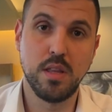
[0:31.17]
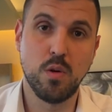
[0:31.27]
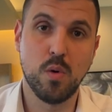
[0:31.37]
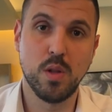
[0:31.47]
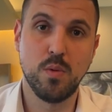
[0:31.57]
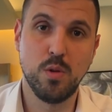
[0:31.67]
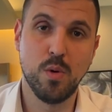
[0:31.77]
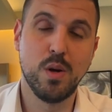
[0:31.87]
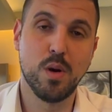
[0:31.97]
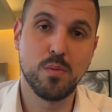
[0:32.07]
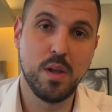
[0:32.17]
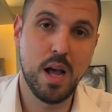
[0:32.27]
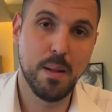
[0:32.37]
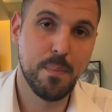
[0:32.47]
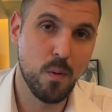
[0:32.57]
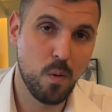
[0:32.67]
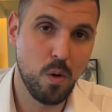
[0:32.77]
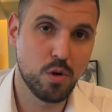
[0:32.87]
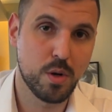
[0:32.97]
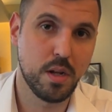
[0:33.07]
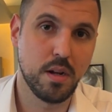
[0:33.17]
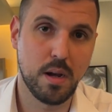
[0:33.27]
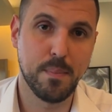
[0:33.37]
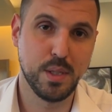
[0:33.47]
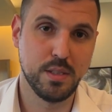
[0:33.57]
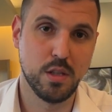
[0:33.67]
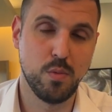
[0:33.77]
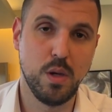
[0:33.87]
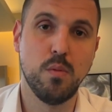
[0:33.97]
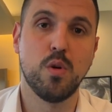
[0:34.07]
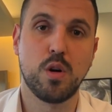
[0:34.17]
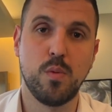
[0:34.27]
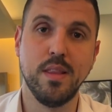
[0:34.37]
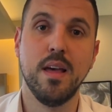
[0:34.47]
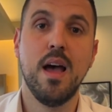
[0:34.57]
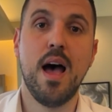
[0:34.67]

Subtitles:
thing, what we do and what we help all trucking companies that we work with,